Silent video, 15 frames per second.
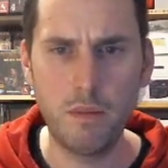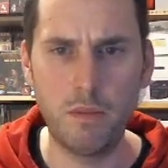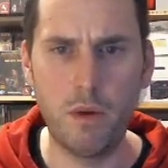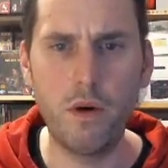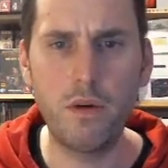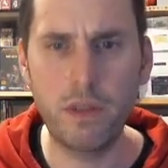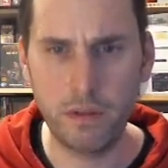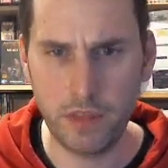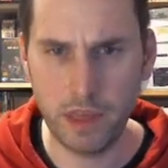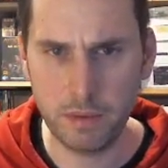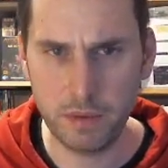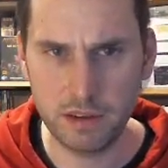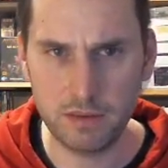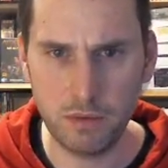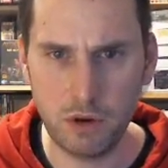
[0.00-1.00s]
Both of
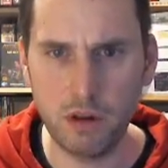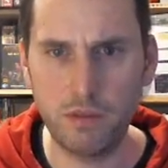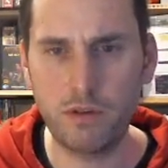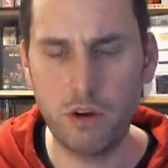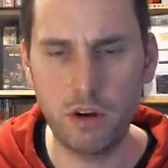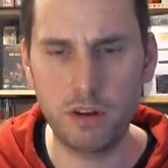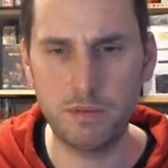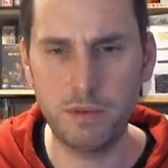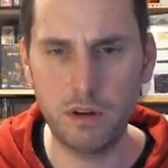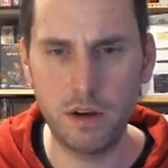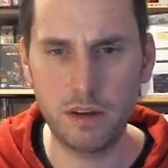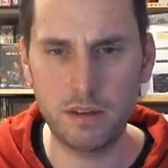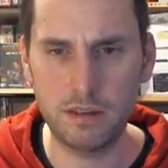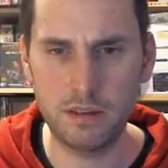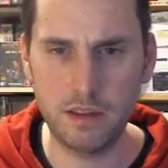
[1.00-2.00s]
them are small, of course,
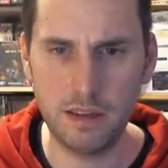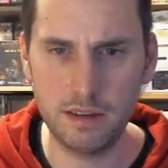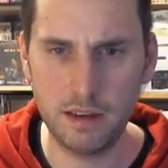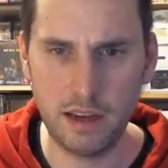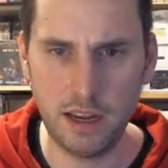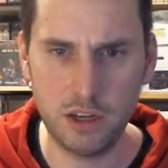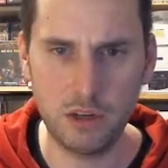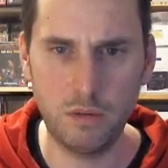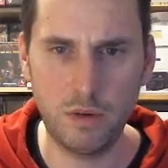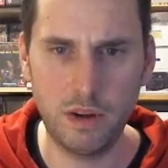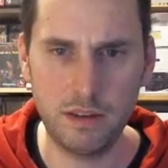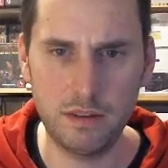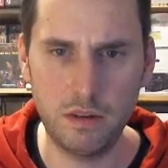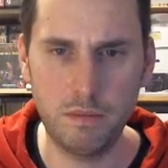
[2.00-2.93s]
because these are nature ones.